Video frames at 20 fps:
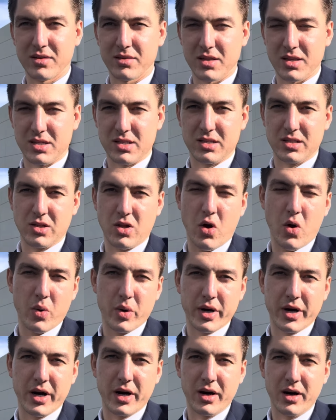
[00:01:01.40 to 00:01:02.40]
the
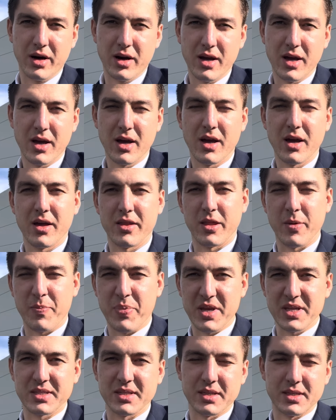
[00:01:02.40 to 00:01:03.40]
slower the
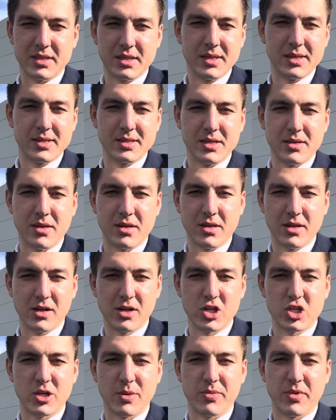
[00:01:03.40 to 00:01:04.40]
business is in the
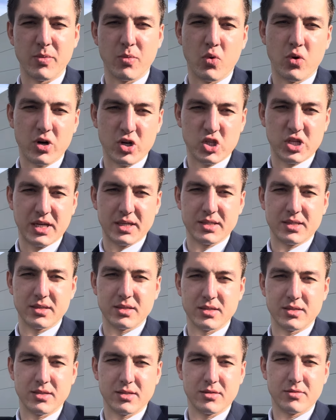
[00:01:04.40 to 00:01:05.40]
dealership, the more
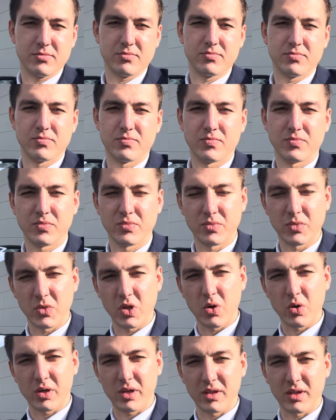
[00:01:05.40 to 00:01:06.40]
chances
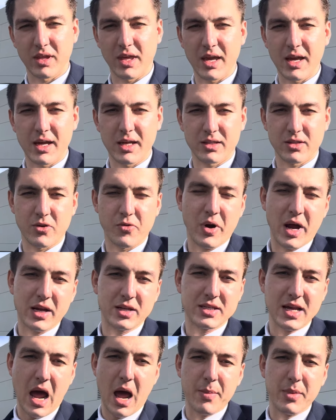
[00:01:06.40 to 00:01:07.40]
you can get the right
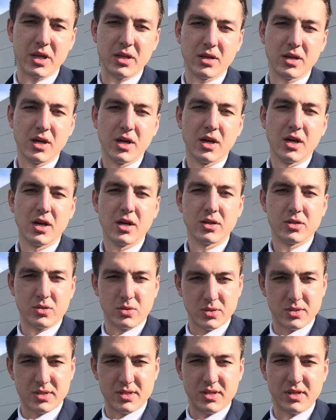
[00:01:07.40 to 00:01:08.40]
timing to
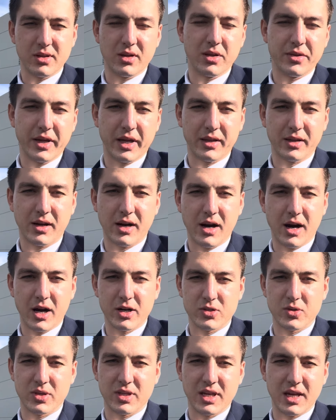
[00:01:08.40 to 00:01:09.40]
steal that car,
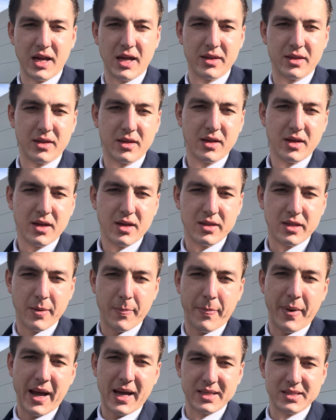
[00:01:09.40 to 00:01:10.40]
to get the
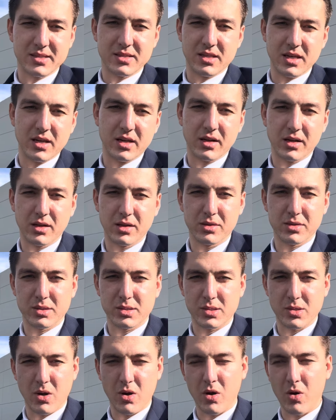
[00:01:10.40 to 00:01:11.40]
best deal.
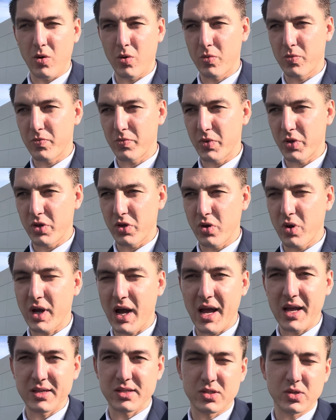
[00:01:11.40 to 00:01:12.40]
So you
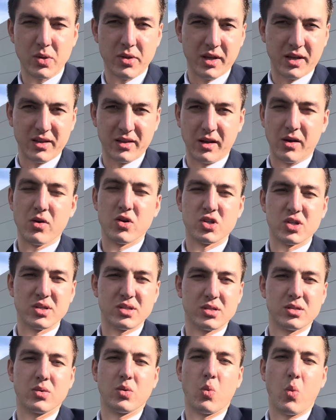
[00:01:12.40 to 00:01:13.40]
guys do the
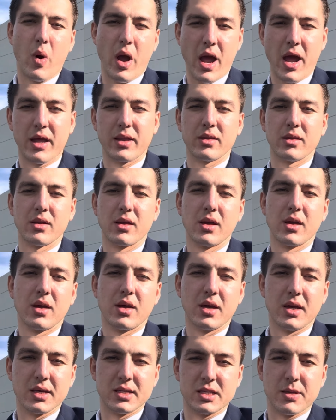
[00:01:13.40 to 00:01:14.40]
conclusions when
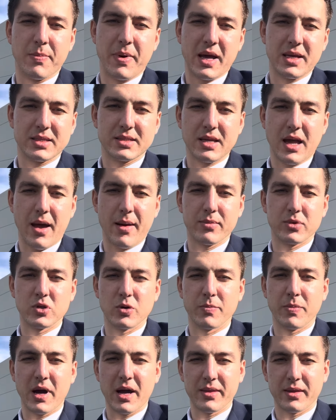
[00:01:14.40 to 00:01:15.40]
is the best time to
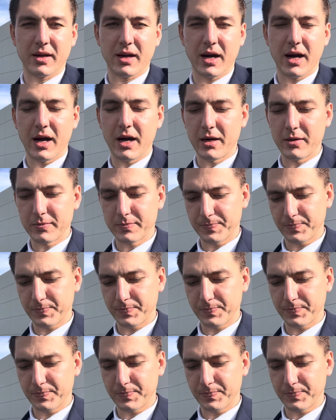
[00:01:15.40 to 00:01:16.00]
buy the car.